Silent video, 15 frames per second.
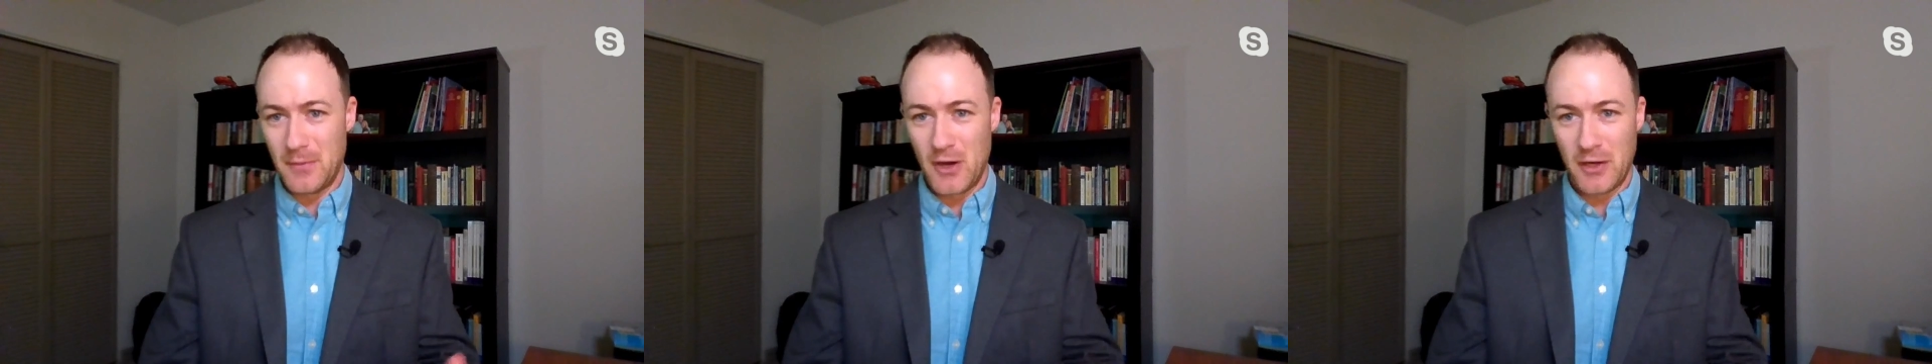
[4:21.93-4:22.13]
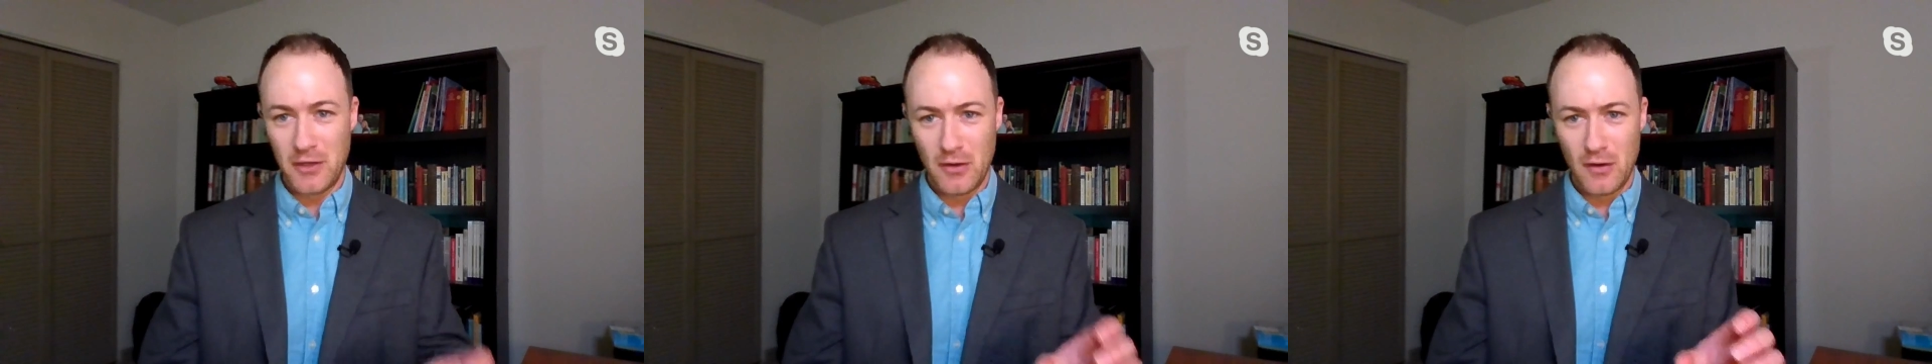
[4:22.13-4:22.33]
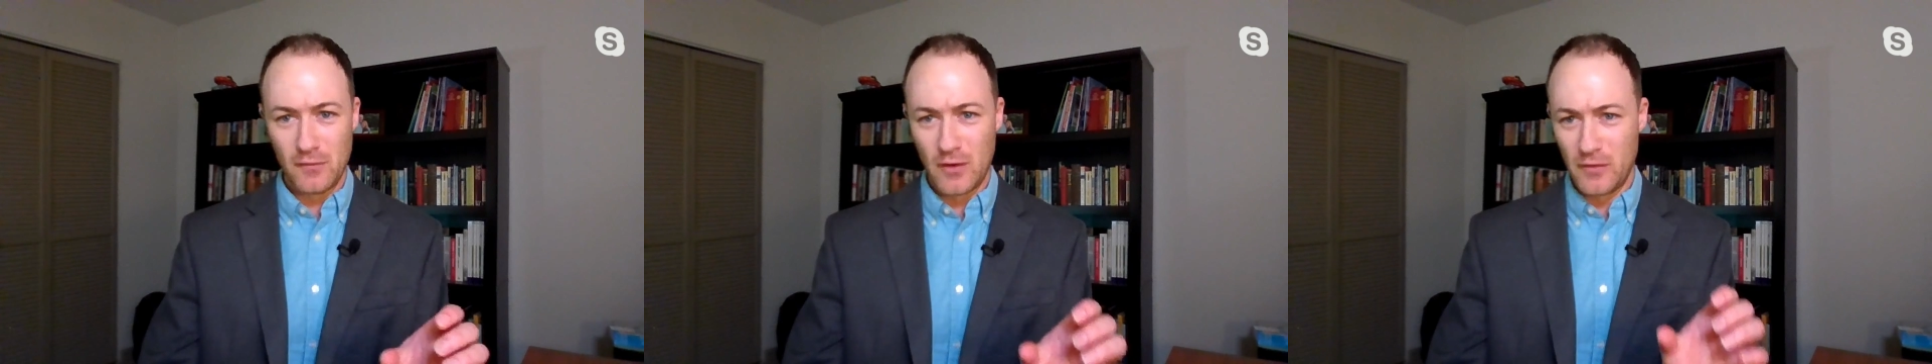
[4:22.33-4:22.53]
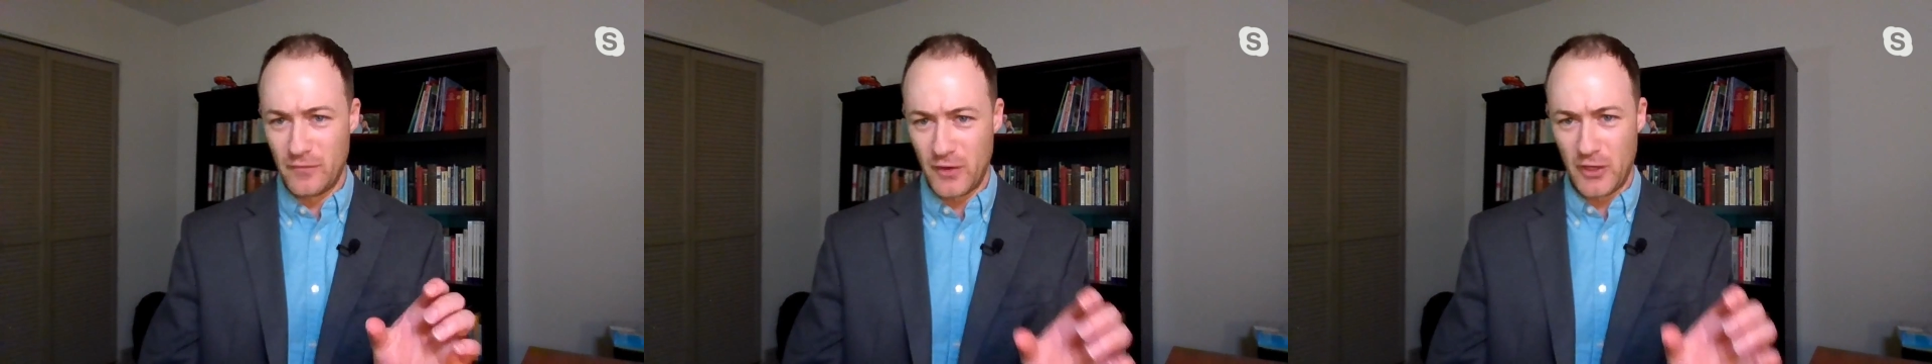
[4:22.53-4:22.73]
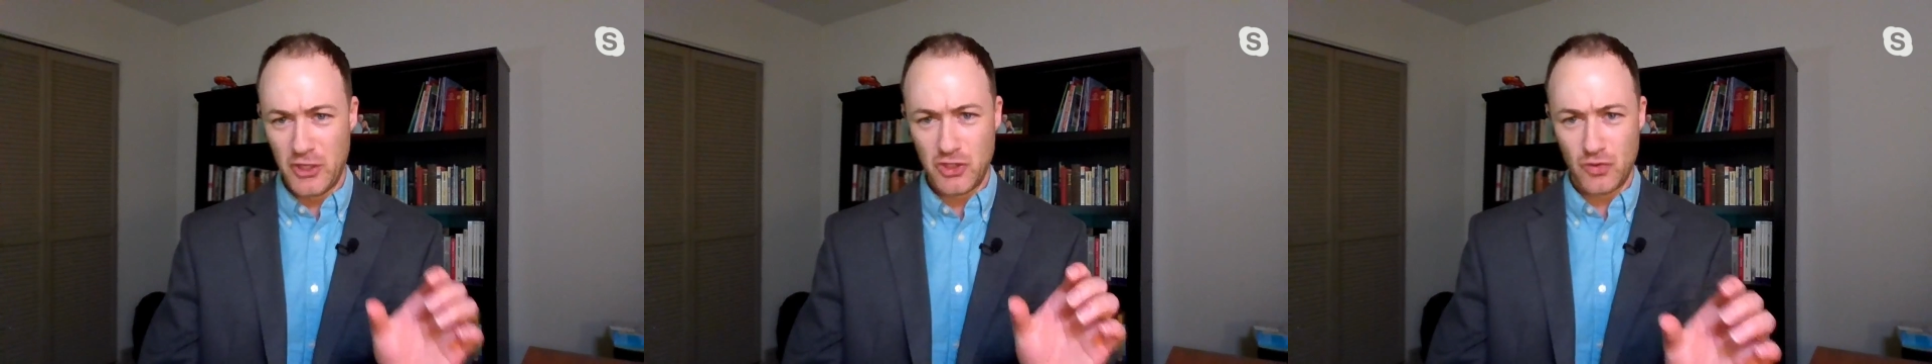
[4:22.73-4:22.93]
the market over a
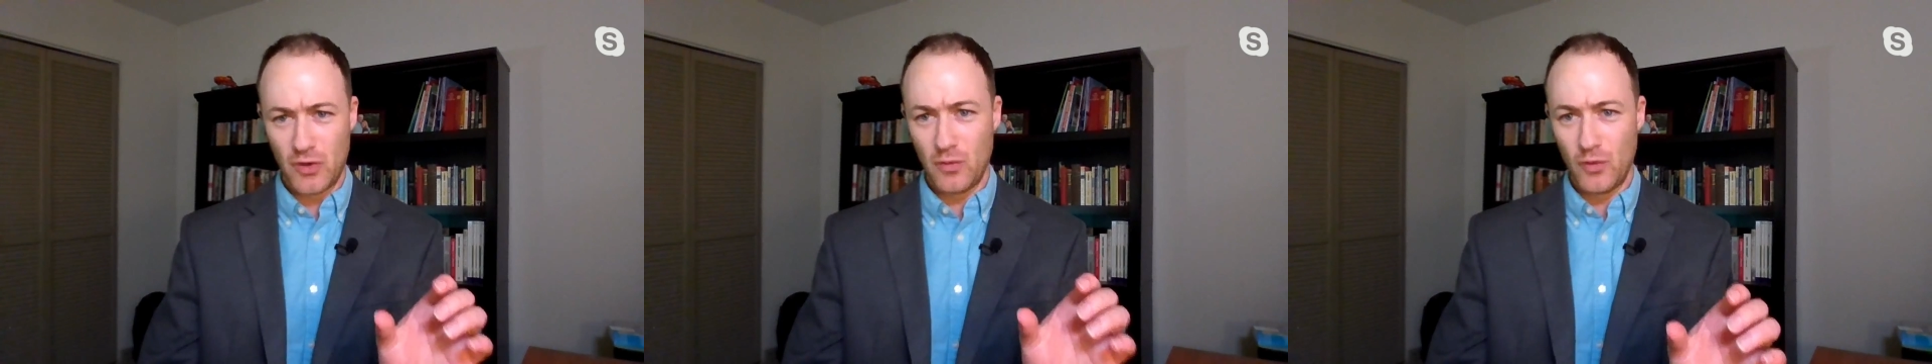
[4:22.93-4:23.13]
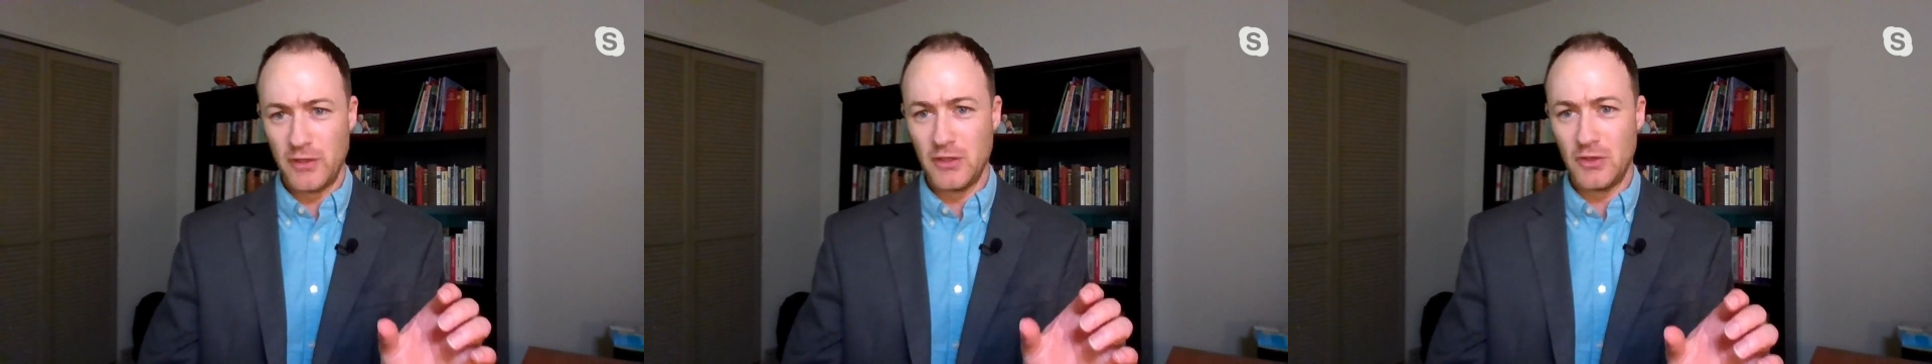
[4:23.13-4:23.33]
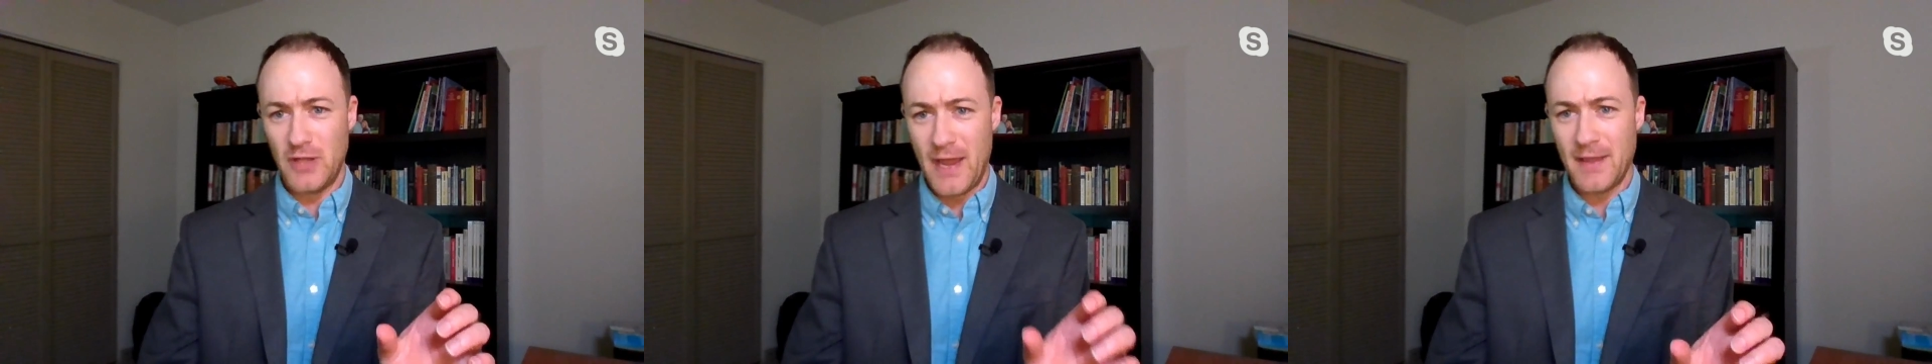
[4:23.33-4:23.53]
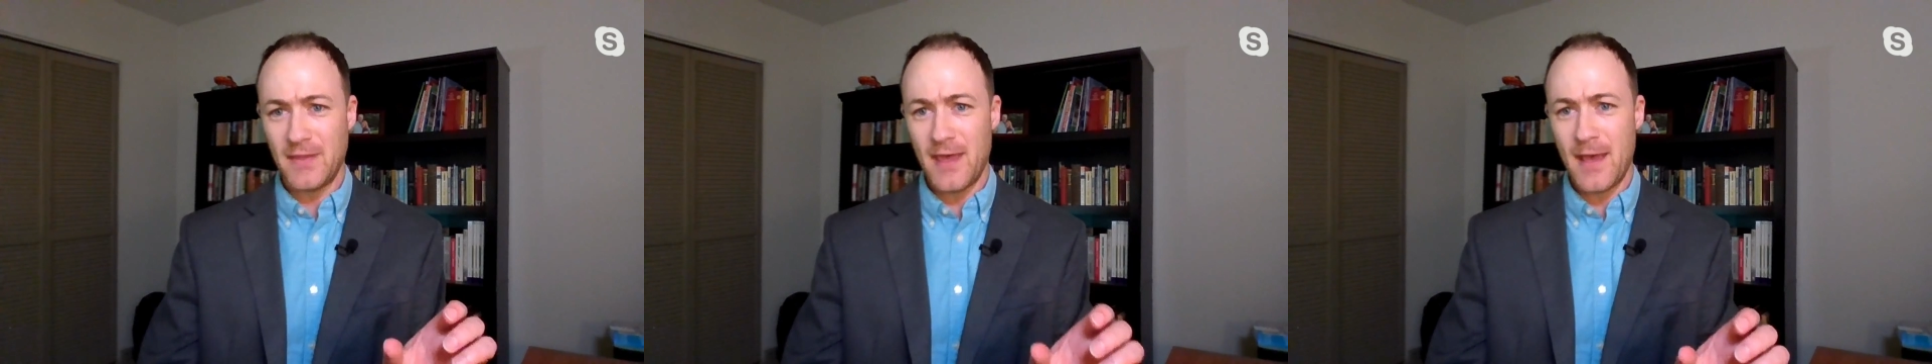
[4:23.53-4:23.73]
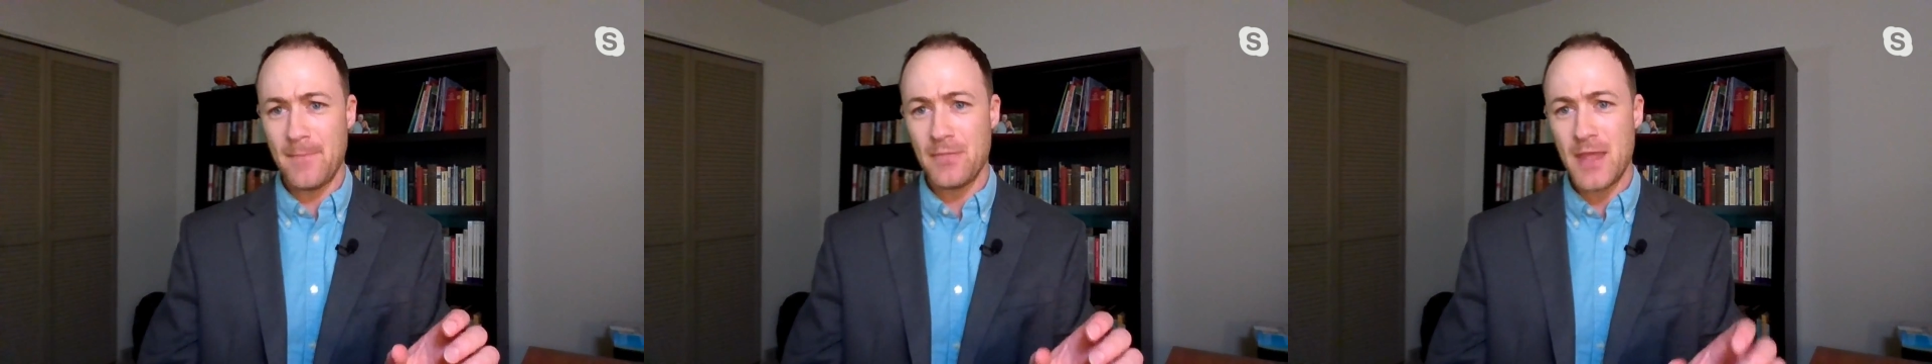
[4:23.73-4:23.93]
very short window like
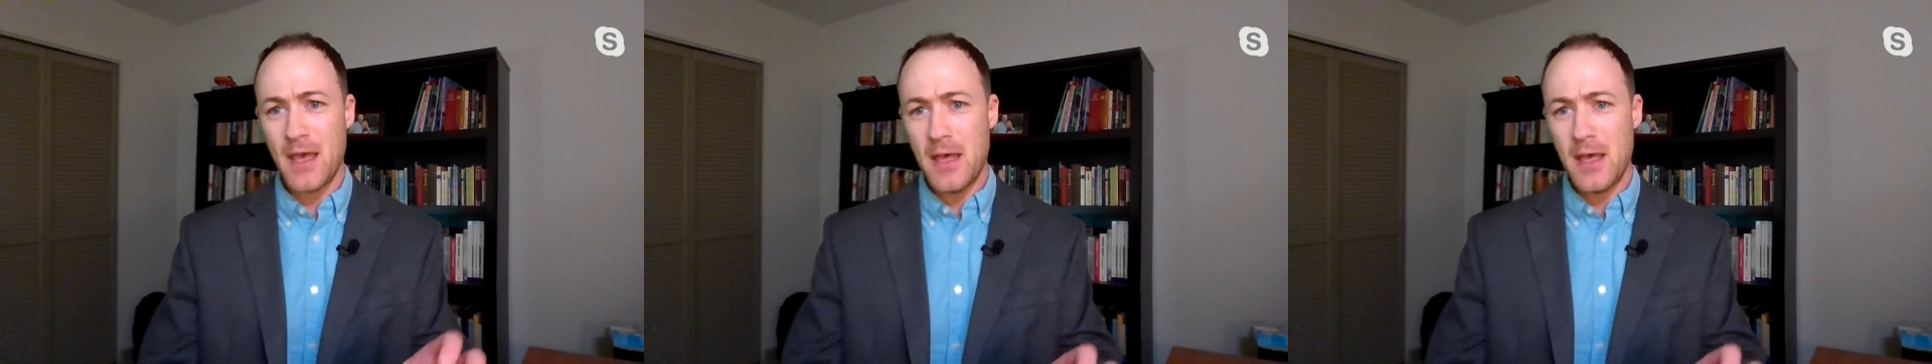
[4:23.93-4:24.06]
that.